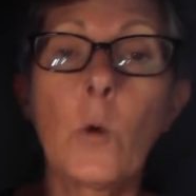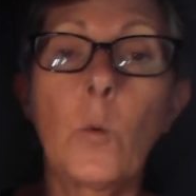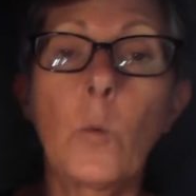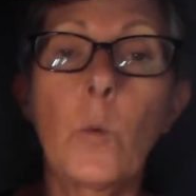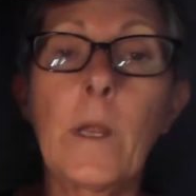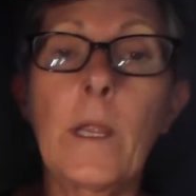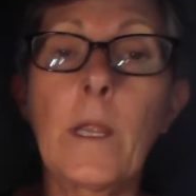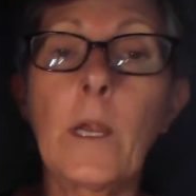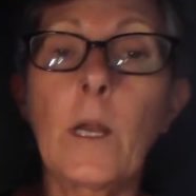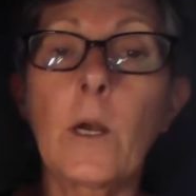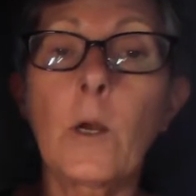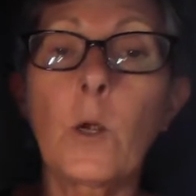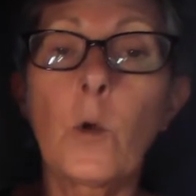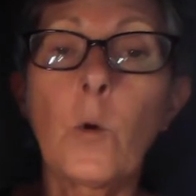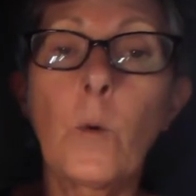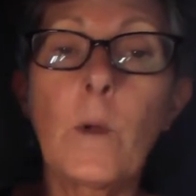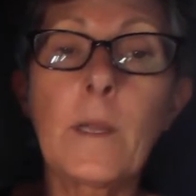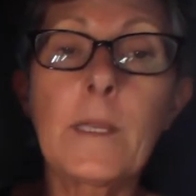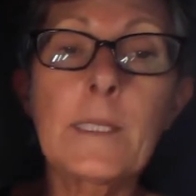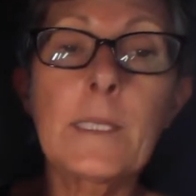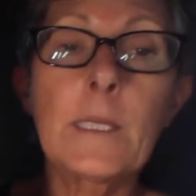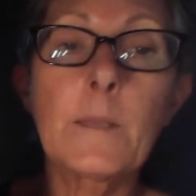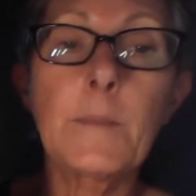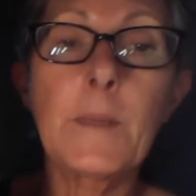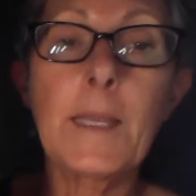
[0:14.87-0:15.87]
We are
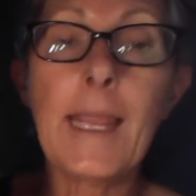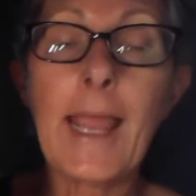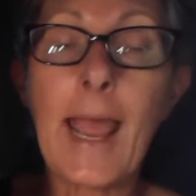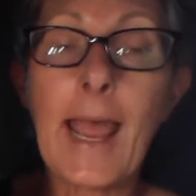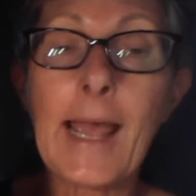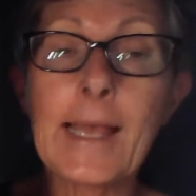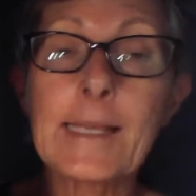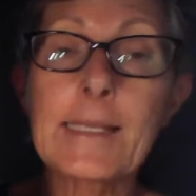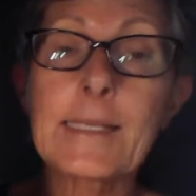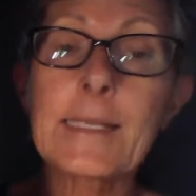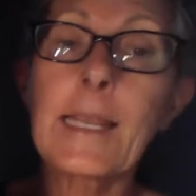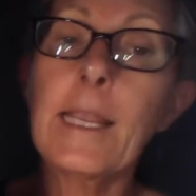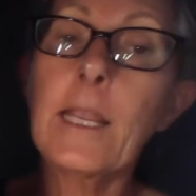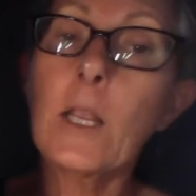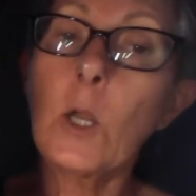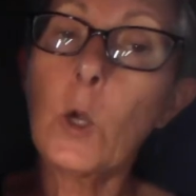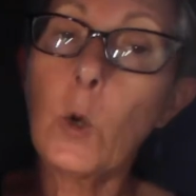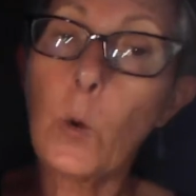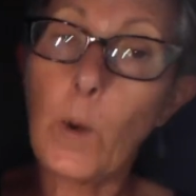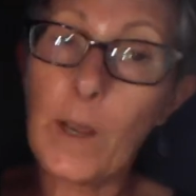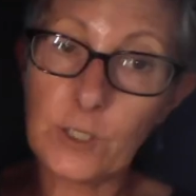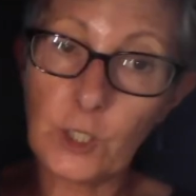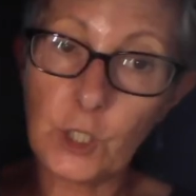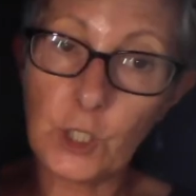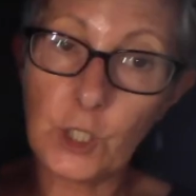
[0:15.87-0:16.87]
going to be asking
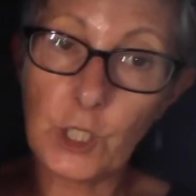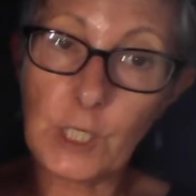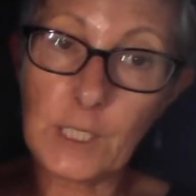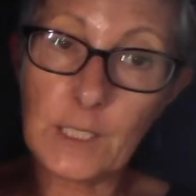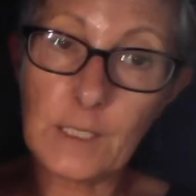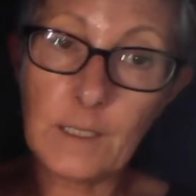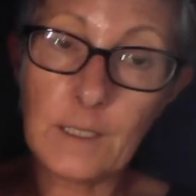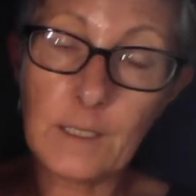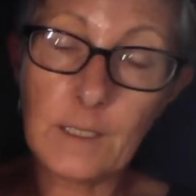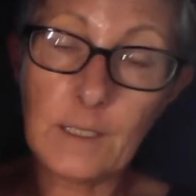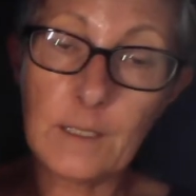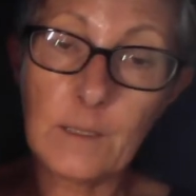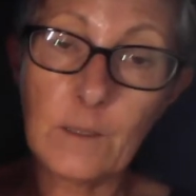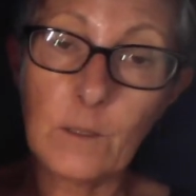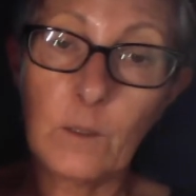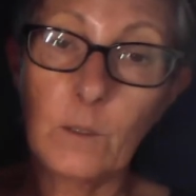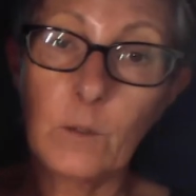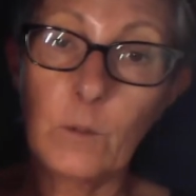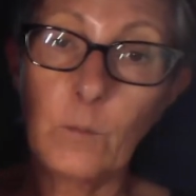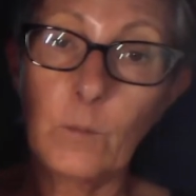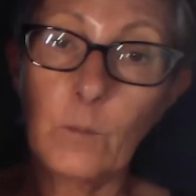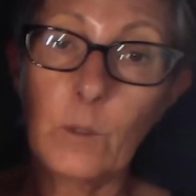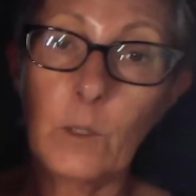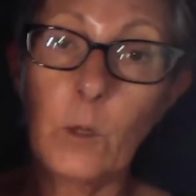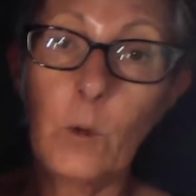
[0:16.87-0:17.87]
questions.
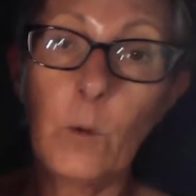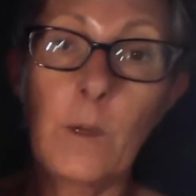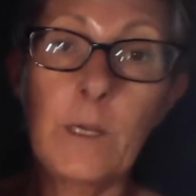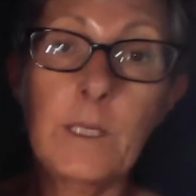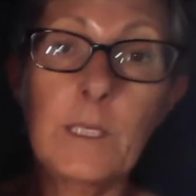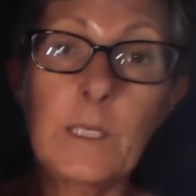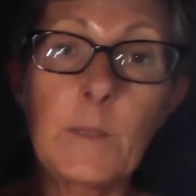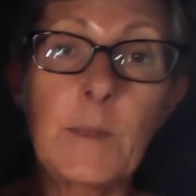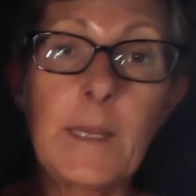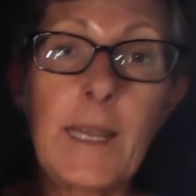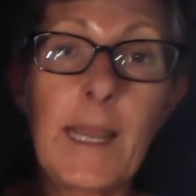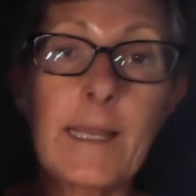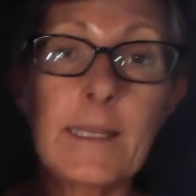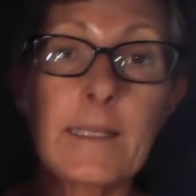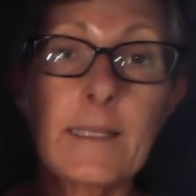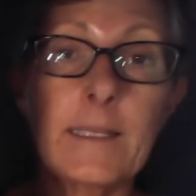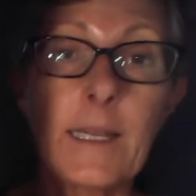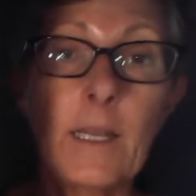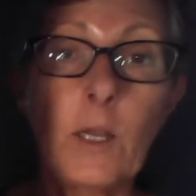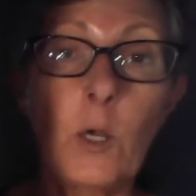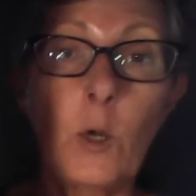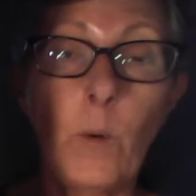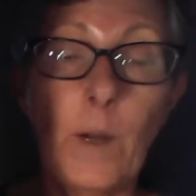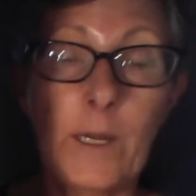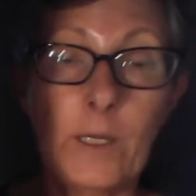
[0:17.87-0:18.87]
We're going to be
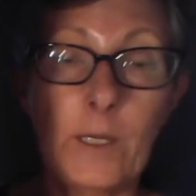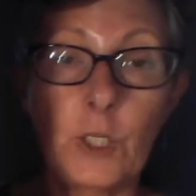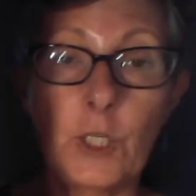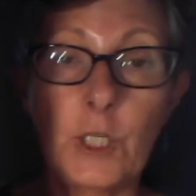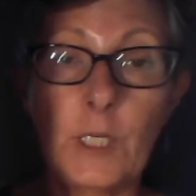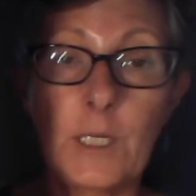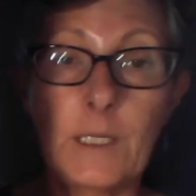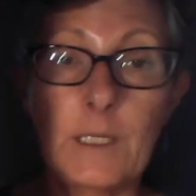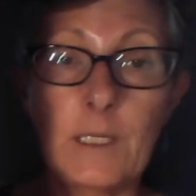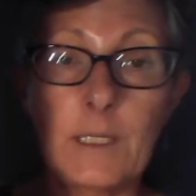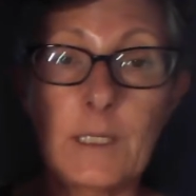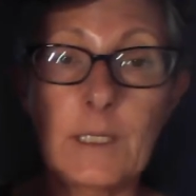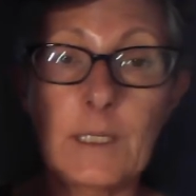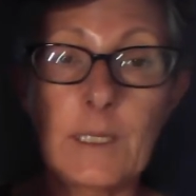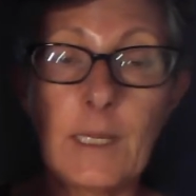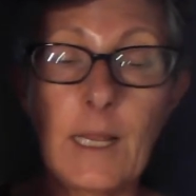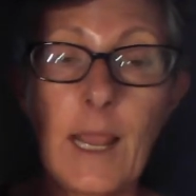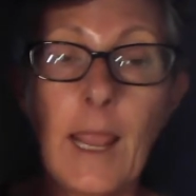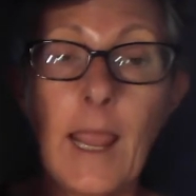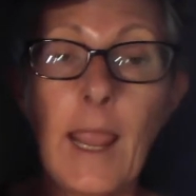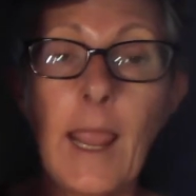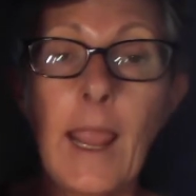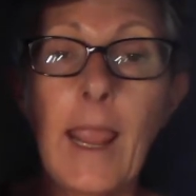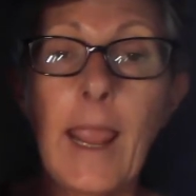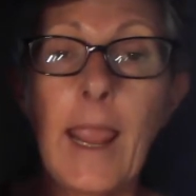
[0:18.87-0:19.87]
asking questions
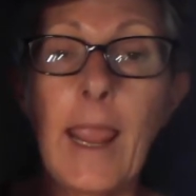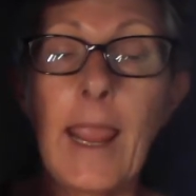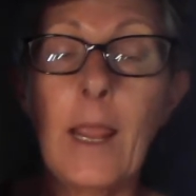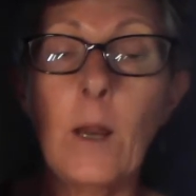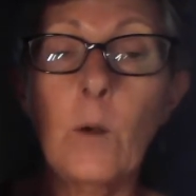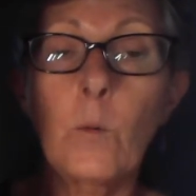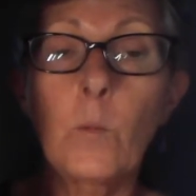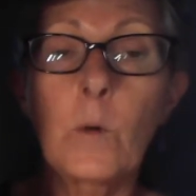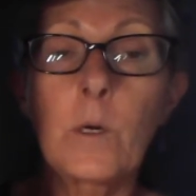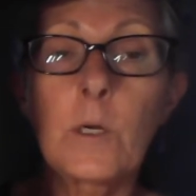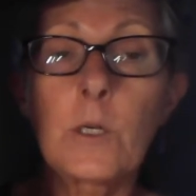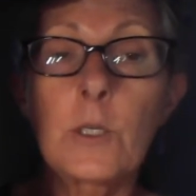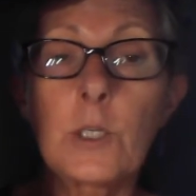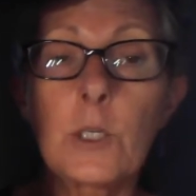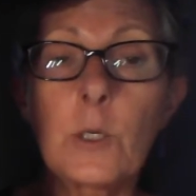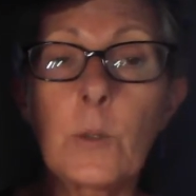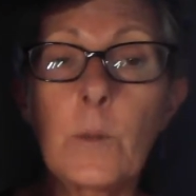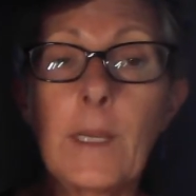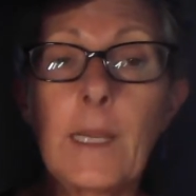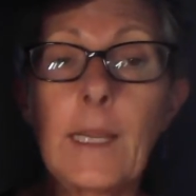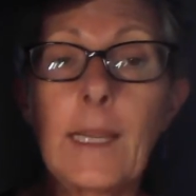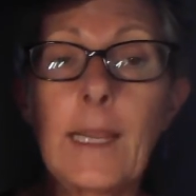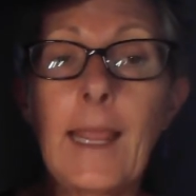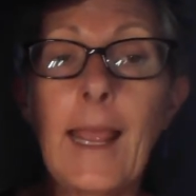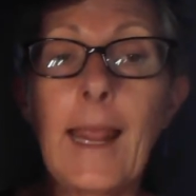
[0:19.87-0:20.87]
and we're
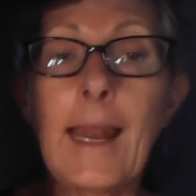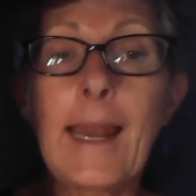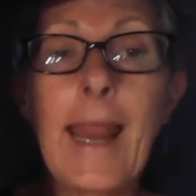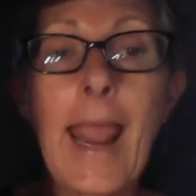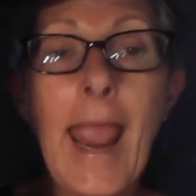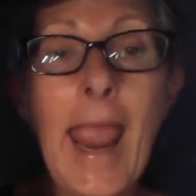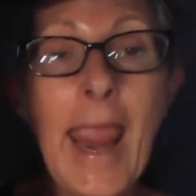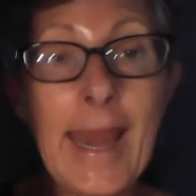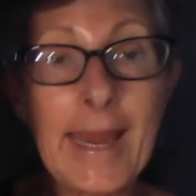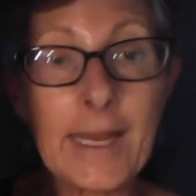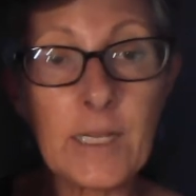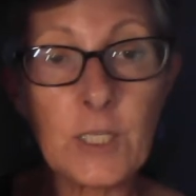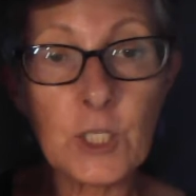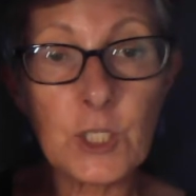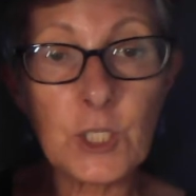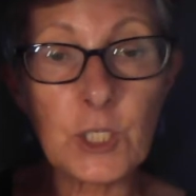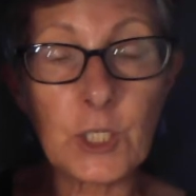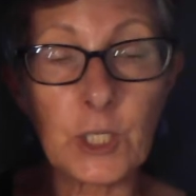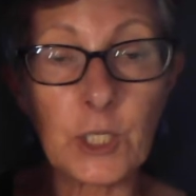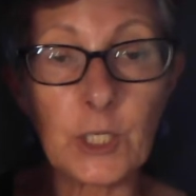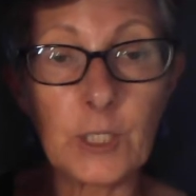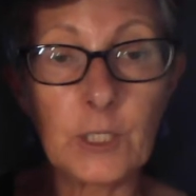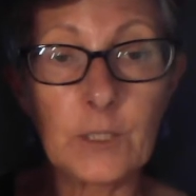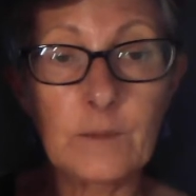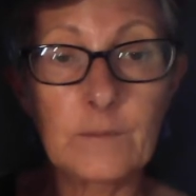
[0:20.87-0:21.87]
doing an
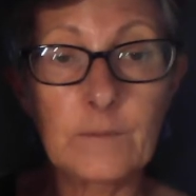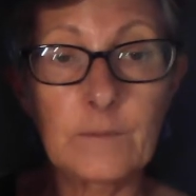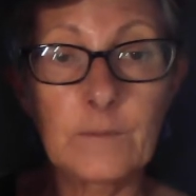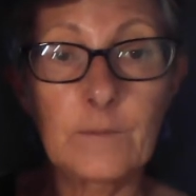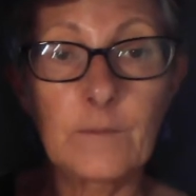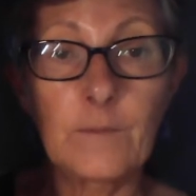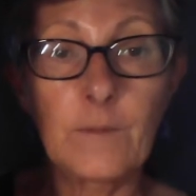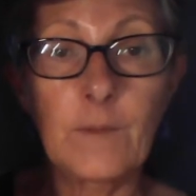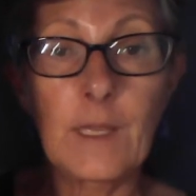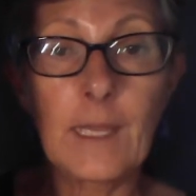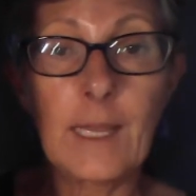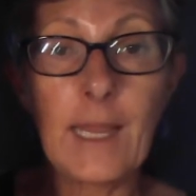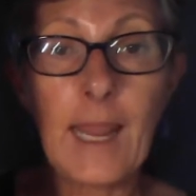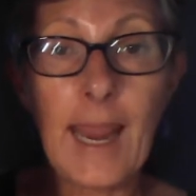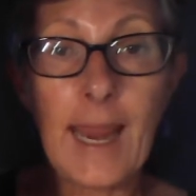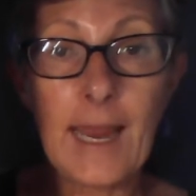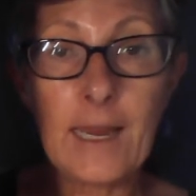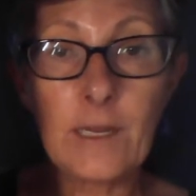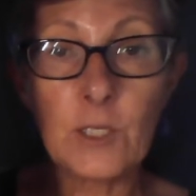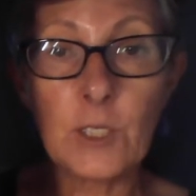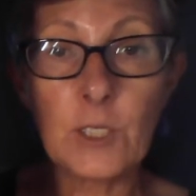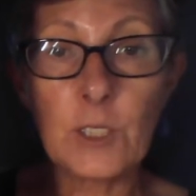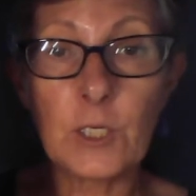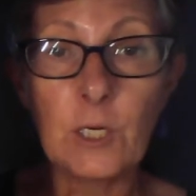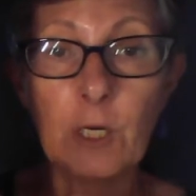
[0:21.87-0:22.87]
answer. The
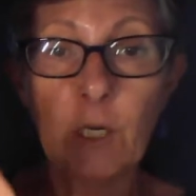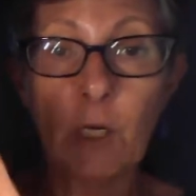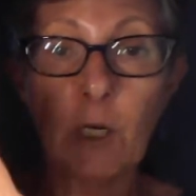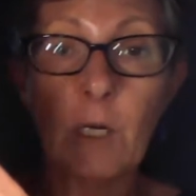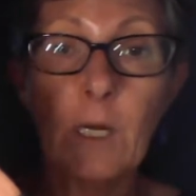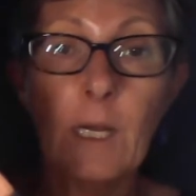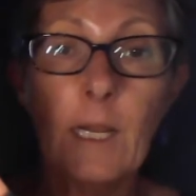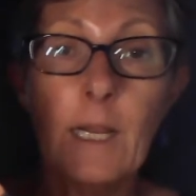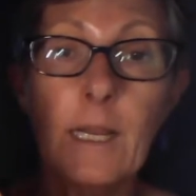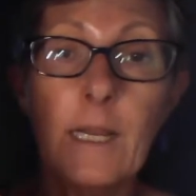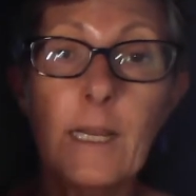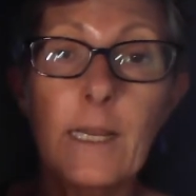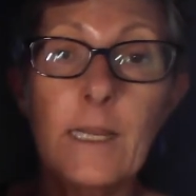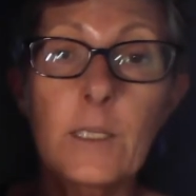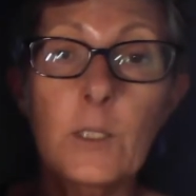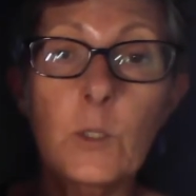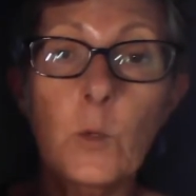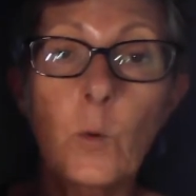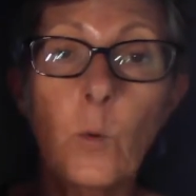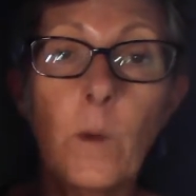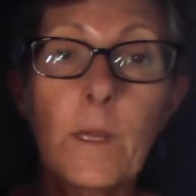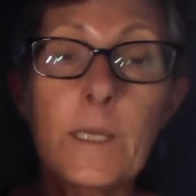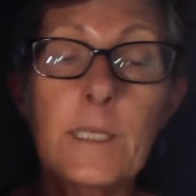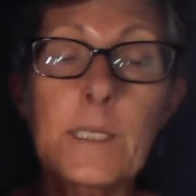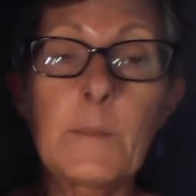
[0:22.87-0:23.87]
answer is
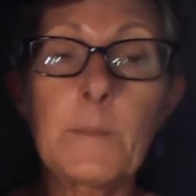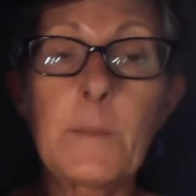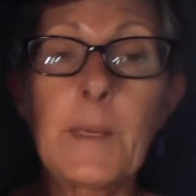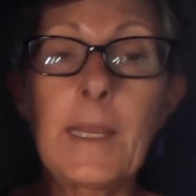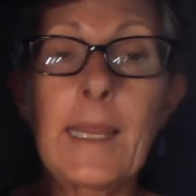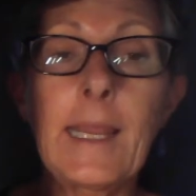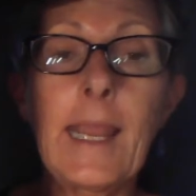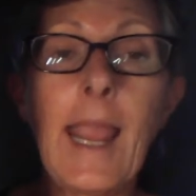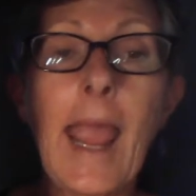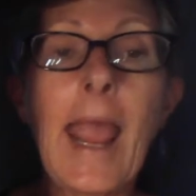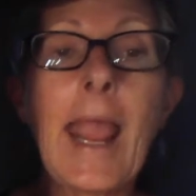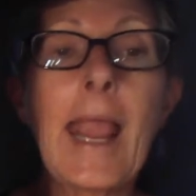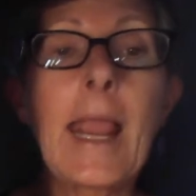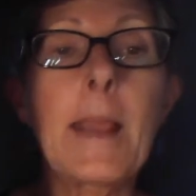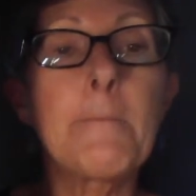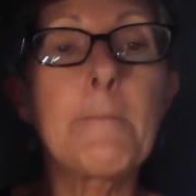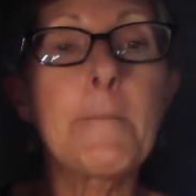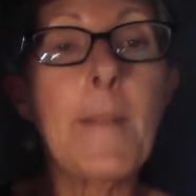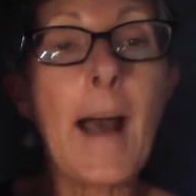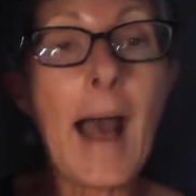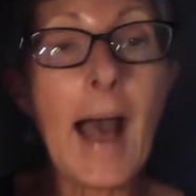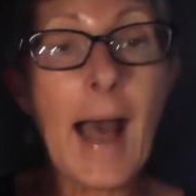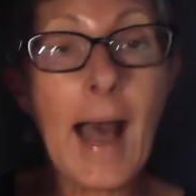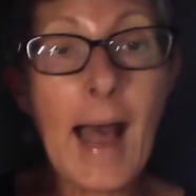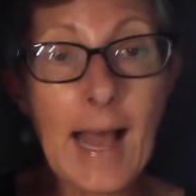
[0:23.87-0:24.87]
going to be a
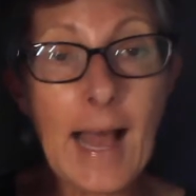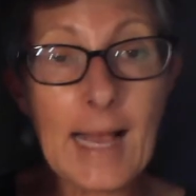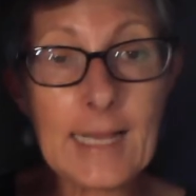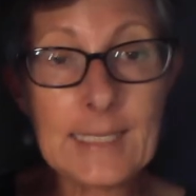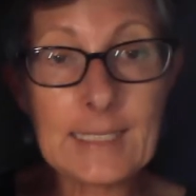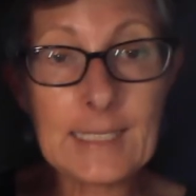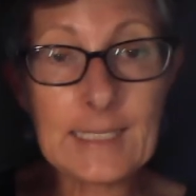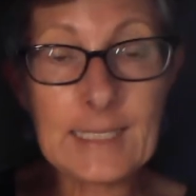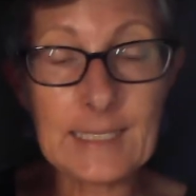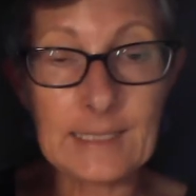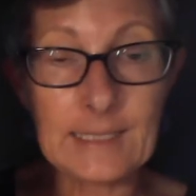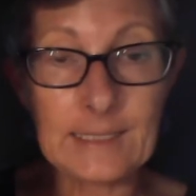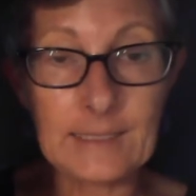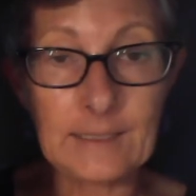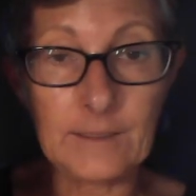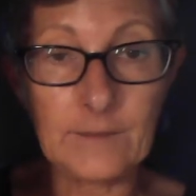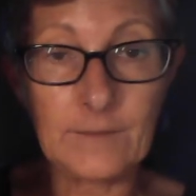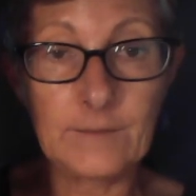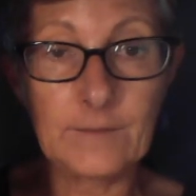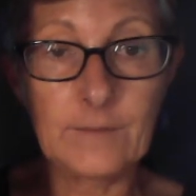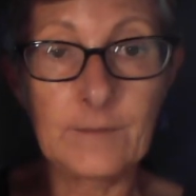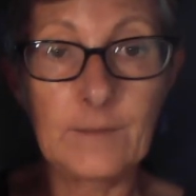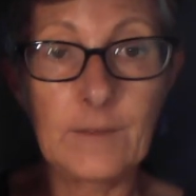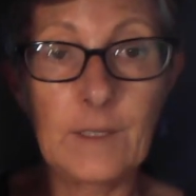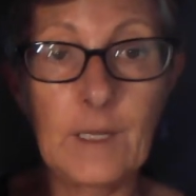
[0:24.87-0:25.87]
positive,
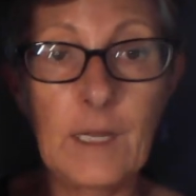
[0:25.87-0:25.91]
